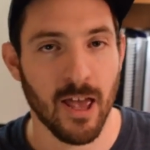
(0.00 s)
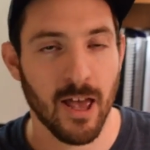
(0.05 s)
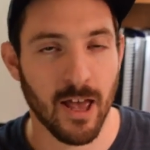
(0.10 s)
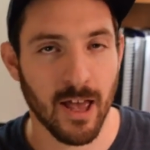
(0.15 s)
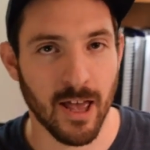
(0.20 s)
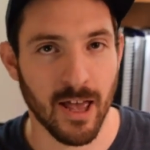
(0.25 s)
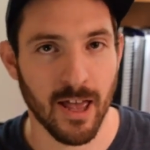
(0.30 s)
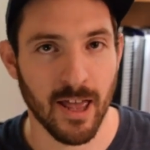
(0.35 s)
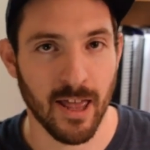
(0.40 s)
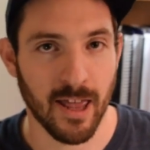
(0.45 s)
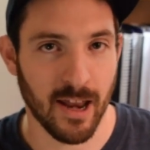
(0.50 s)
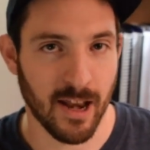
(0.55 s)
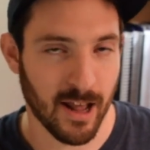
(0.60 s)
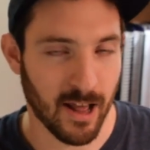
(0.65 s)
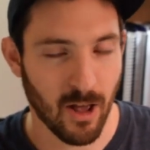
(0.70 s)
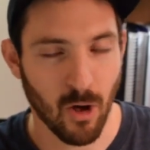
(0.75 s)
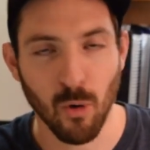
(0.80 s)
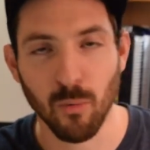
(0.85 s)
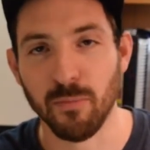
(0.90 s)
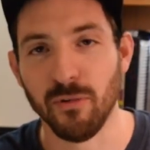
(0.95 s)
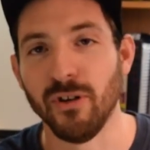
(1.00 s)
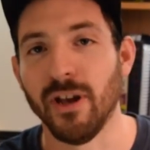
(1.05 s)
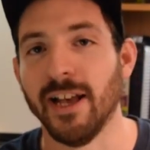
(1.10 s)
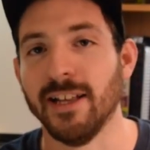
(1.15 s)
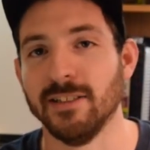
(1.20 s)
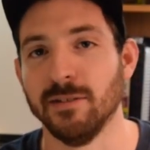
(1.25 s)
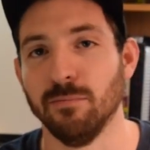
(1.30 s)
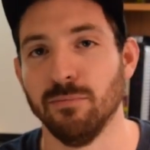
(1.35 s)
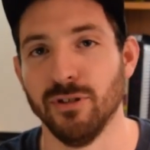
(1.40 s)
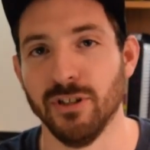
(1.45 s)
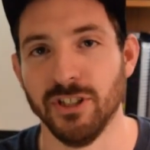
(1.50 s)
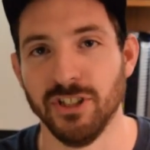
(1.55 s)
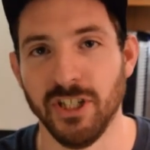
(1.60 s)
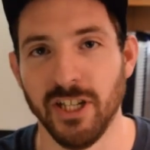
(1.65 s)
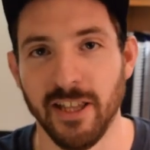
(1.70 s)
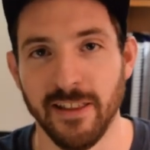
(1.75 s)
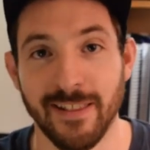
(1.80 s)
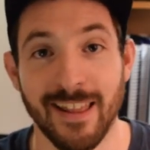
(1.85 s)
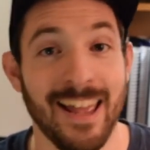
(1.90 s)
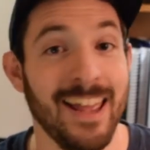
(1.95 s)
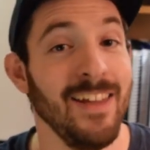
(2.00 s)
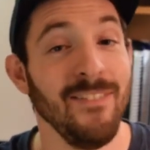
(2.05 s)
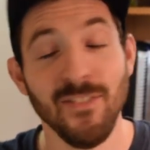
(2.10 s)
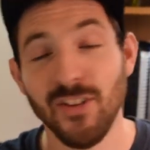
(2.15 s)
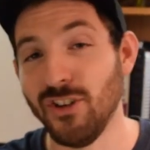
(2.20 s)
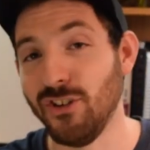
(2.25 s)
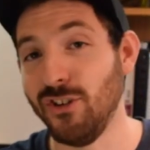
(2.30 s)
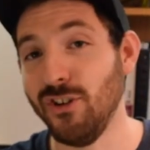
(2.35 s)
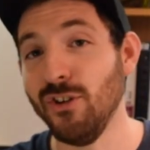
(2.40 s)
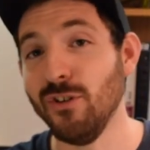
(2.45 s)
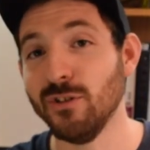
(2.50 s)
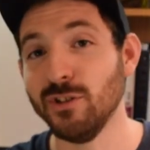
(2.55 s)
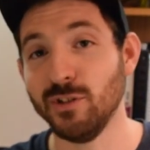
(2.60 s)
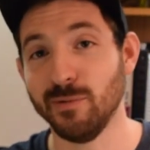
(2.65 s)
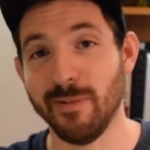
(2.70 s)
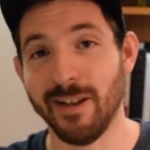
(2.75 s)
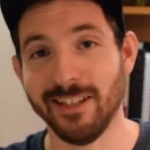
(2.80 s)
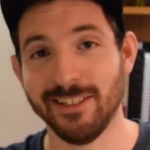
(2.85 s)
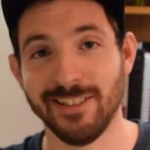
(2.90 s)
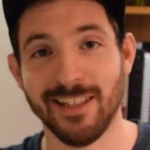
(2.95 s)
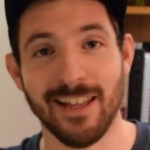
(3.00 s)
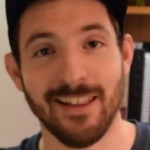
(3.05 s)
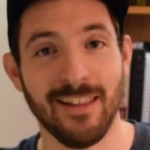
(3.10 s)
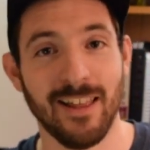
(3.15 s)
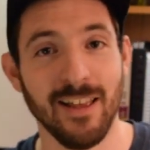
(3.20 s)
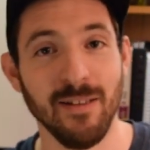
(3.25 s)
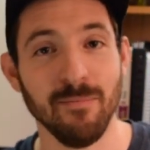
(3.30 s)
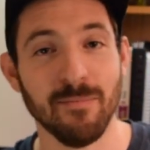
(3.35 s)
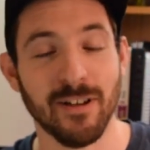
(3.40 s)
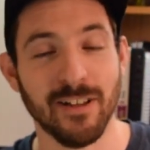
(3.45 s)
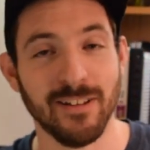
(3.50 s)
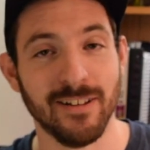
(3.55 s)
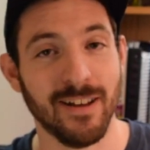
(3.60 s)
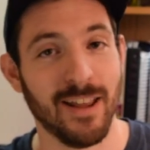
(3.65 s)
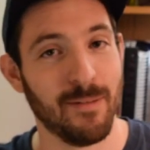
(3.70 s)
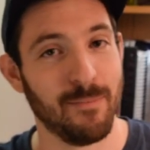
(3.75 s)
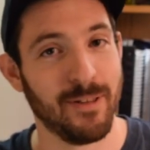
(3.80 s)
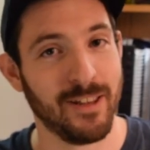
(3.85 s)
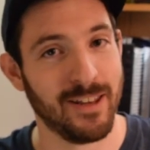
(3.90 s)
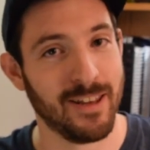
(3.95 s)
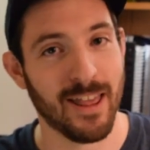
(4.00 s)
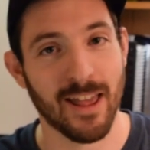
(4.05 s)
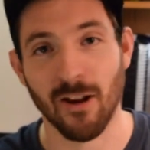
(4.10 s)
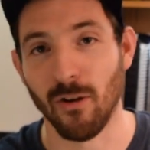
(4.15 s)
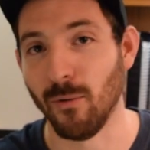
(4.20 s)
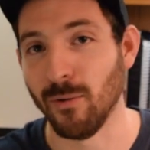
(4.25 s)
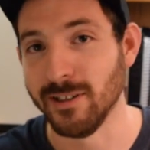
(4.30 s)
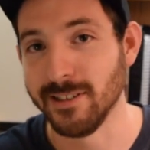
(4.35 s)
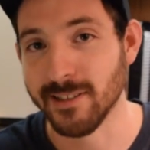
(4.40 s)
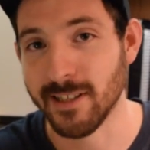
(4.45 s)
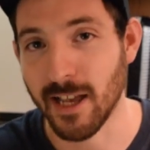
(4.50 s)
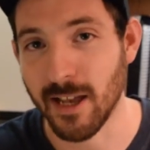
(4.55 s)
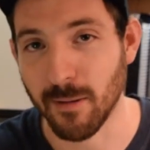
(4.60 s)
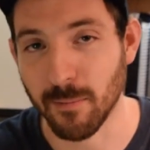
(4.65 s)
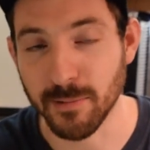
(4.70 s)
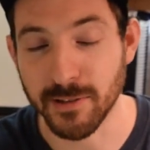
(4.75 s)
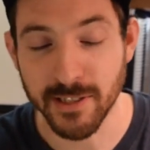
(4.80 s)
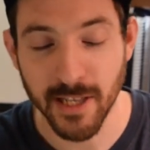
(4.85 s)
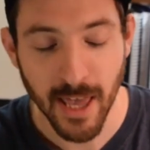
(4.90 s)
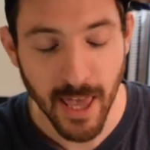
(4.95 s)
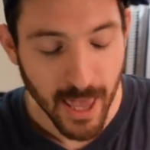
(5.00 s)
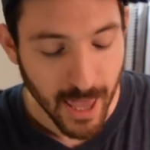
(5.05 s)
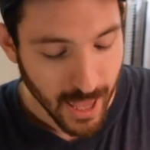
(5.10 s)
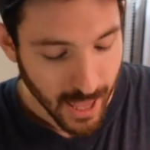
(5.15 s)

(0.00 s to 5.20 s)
Uh, and I hope you guys appreciate that. If you do, smash that like button. I mean, that always helps.